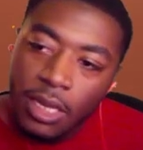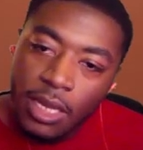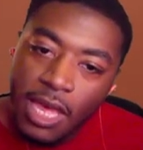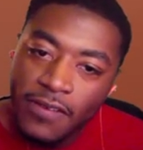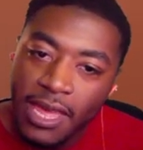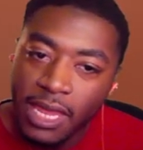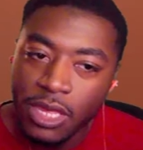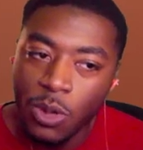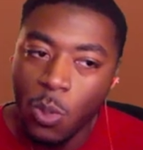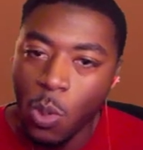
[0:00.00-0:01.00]
If it had like
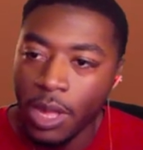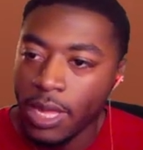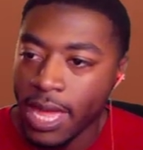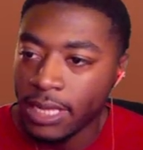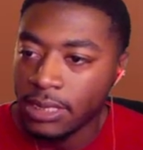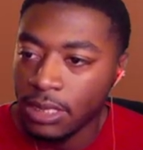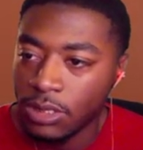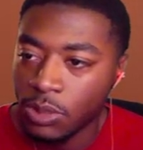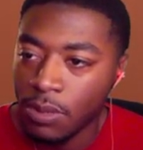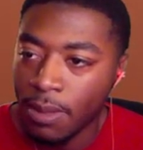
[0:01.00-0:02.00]
a white accent
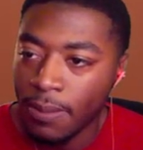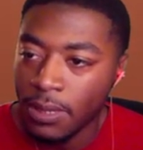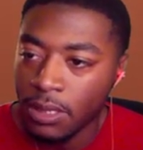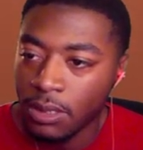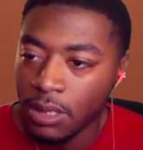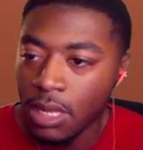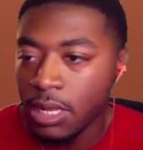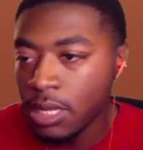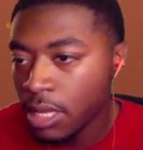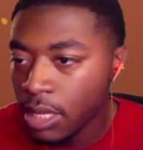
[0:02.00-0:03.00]
to it, maybe.
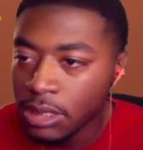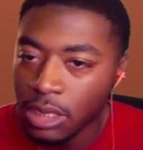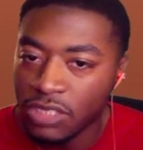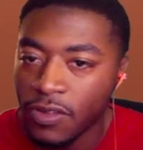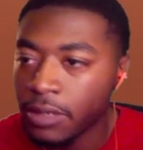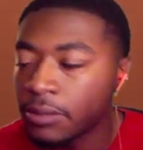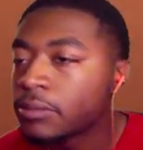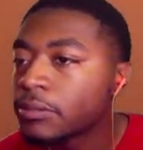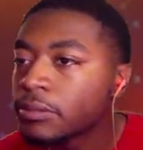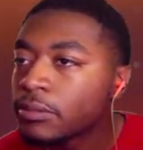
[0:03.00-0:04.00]
Yeah, it still looks fine.
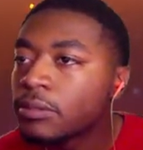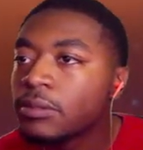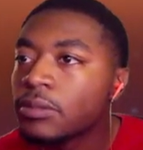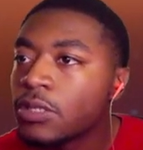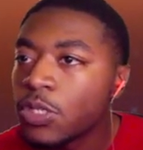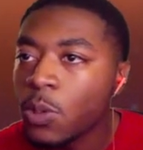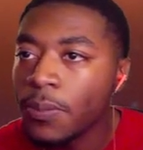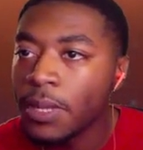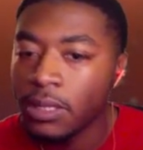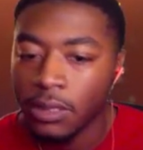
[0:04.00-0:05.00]

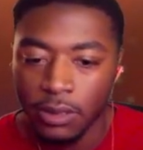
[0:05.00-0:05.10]
Yoimiya.